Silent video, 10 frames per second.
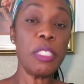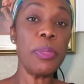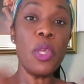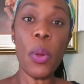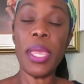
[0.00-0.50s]

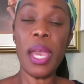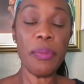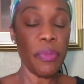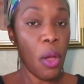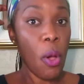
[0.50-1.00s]
be going
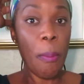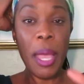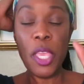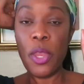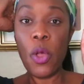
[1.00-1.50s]
on,
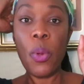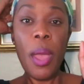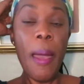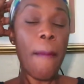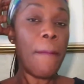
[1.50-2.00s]

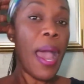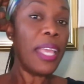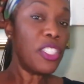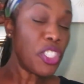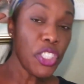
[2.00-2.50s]

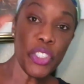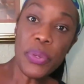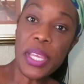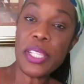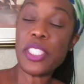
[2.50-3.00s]
my
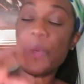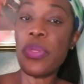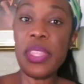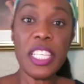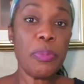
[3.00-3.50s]
insurance or
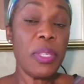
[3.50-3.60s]
this,